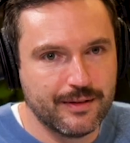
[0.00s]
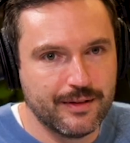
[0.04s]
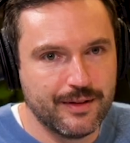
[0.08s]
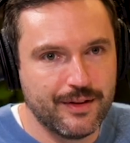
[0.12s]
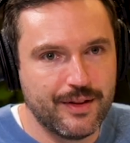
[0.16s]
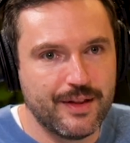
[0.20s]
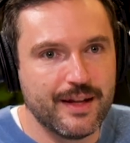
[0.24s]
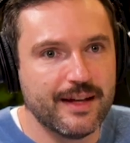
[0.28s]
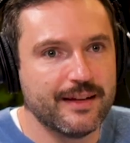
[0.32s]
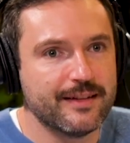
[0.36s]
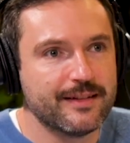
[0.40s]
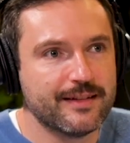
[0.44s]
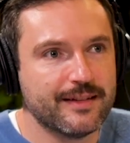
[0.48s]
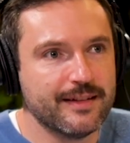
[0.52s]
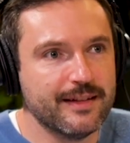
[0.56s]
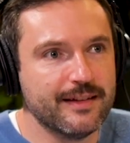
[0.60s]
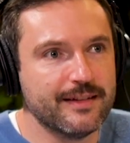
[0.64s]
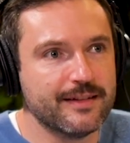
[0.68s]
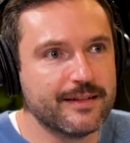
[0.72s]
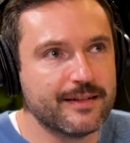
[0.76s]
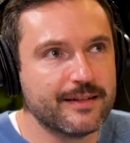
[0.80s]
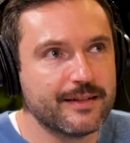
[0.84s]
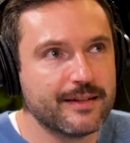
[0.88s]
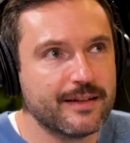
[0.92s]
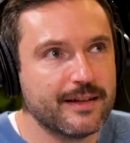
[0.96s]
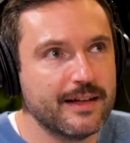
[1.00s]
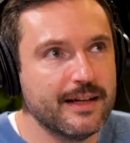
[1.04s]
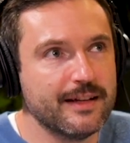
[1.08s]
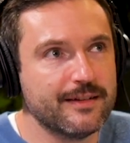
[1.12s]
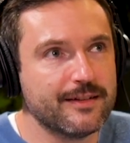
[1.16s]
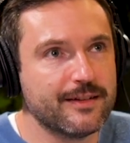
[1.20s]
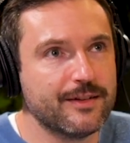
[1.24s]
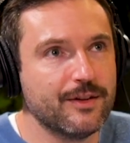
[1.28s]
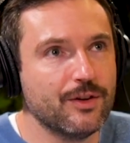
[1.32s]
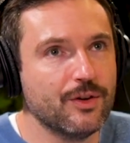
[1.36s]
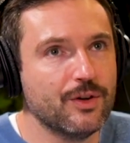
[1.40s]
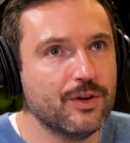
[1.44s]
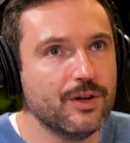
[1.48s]
this is
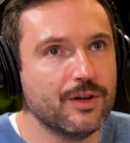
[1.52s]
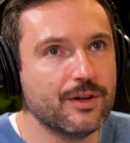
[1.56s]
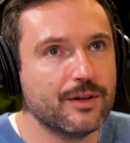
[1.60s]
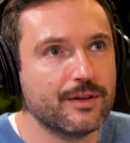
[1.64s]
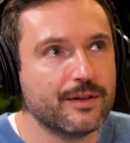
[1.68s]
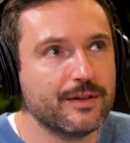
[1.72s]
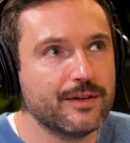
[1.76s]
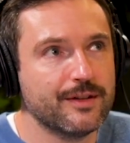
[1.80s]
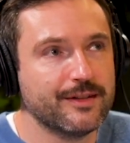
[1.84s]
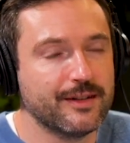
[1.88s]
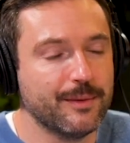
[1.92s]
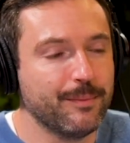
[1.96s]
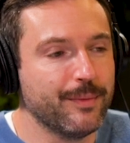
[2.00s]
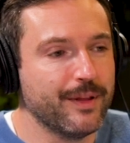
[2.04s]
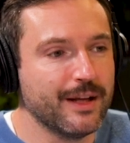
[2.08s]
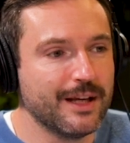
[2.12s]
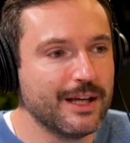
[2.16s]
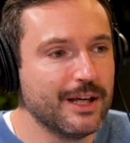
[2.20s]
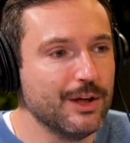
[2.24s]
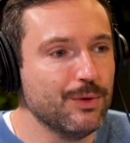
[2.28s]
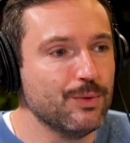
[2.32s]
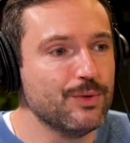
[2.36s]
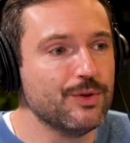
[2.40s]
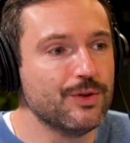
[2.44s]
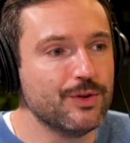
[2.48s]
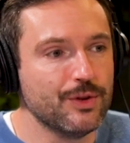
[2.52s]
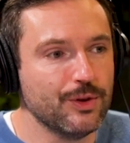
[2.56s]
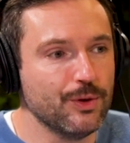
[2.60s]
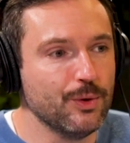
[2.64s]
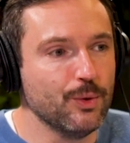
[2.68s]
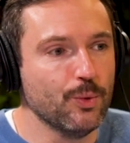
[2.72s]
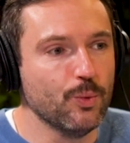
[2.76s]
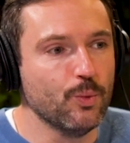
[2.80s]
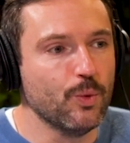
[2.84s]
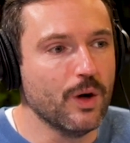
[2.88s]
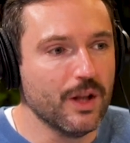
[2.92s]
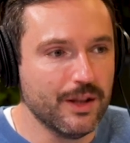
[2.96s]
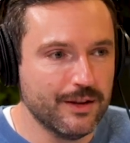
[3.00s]
it's not something you
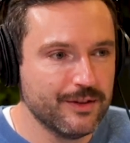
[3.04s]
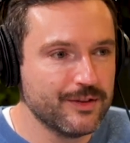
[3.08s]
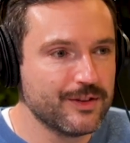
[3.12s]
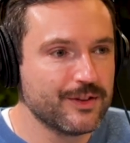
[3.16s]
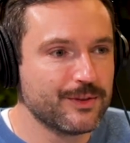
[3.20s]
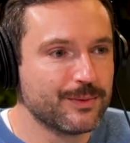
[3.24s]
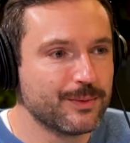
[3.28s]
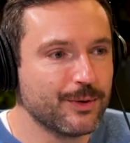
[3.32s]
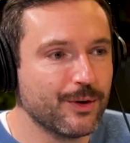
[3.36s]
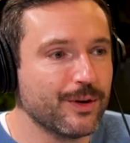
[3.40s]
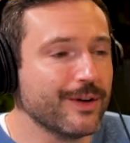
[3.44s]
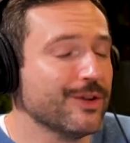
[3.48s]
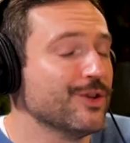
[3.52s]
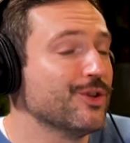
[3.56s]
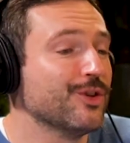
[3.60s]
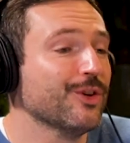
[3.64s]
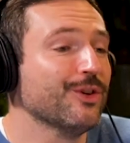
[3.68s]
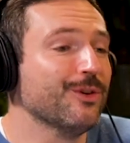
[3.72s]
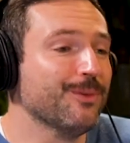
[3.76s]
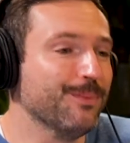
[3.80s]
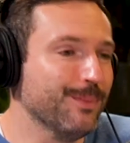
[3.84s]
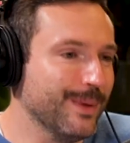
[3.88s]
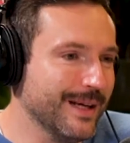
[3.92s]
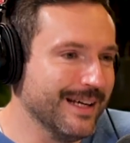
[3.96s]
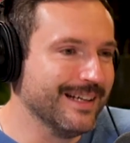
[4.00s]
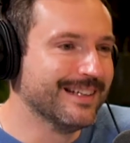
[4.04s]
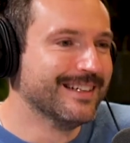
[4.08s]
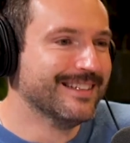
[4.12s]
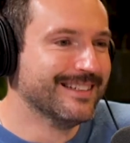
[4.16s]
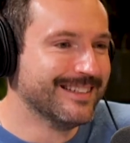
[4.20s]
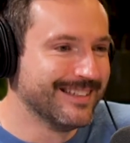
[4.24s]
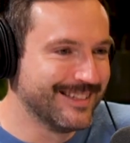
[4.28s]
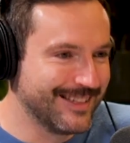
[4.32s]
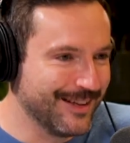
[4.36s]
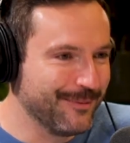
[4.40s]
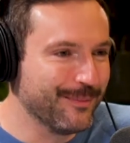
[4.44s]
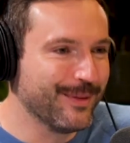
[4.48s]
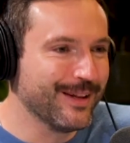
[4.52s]
do once, or it shouldn't be
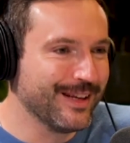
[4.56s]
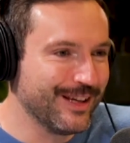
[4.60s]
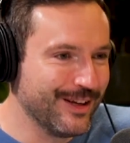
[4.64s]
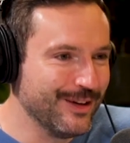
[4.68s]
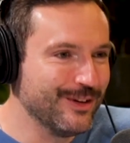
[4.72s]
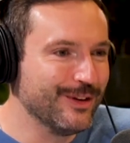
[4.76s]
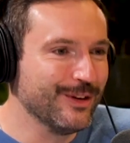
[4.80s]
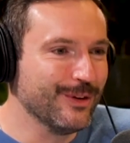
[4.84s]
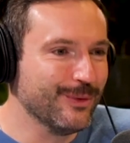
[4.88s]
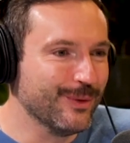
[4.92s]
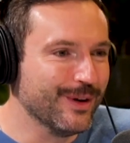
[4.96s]
something you do